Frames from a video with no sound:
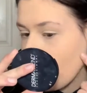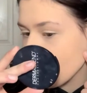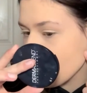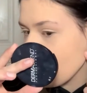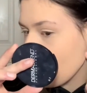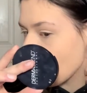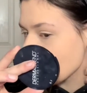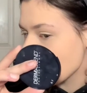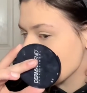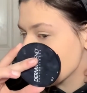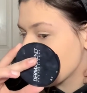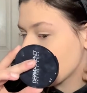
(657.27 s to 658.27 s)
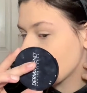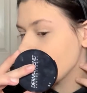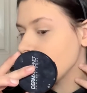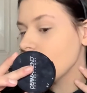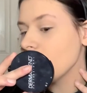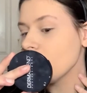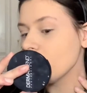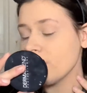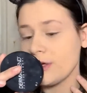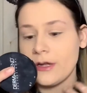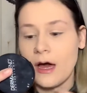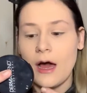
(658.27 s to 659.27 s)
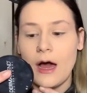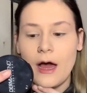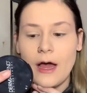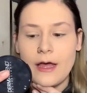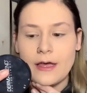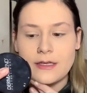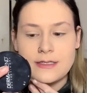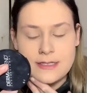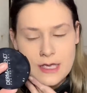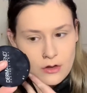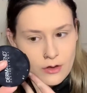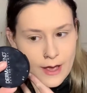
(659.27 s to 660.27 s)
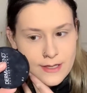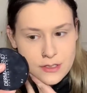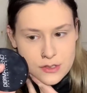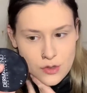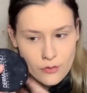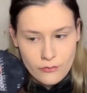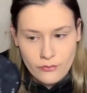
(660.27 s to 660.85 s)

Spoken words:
Everything else looks pretty good. I can say to you guys so